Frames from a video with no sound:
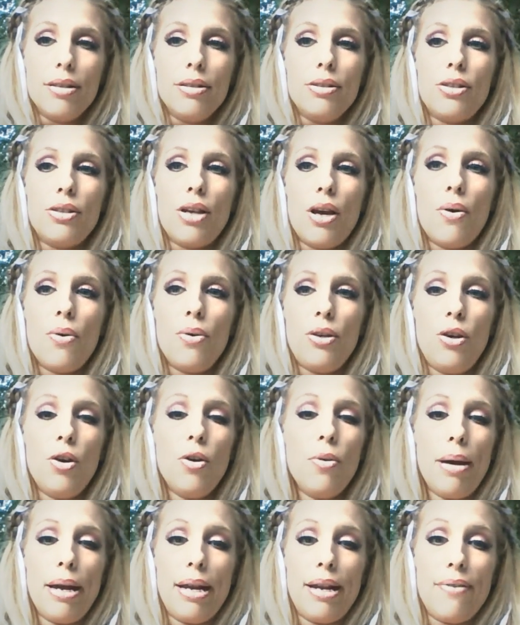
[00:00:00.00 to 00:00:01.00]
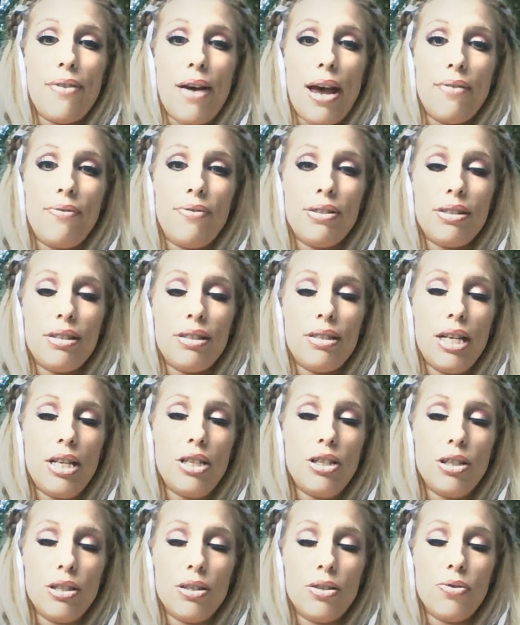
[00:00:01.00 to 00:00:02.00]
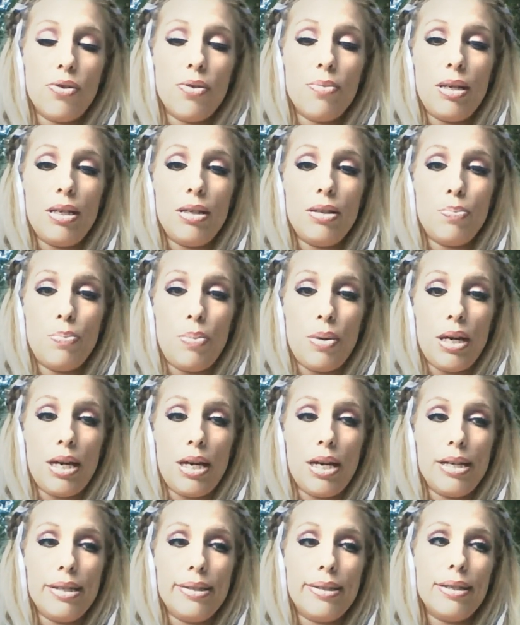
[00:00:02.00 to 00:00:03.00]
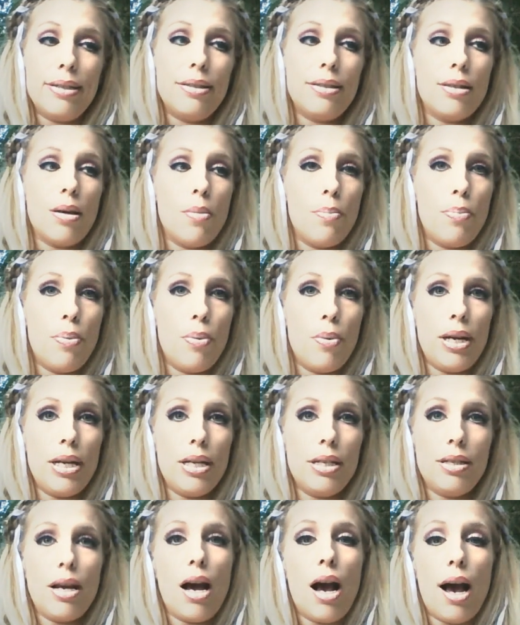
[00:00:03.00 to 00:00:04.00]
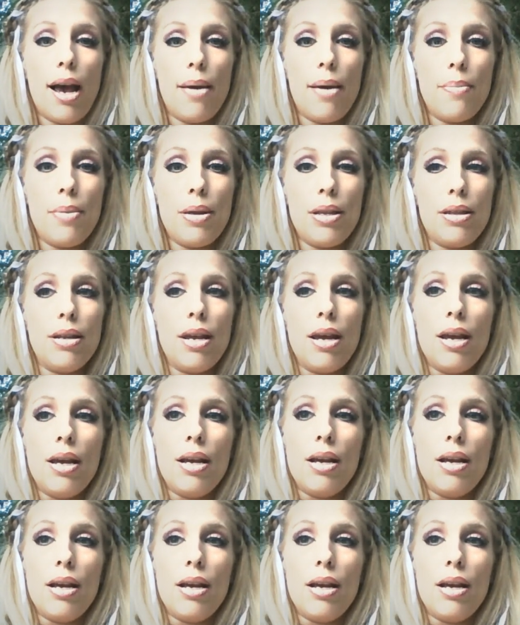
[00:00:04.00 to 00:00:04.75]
So you might have had visitations from these beings at some point in time, and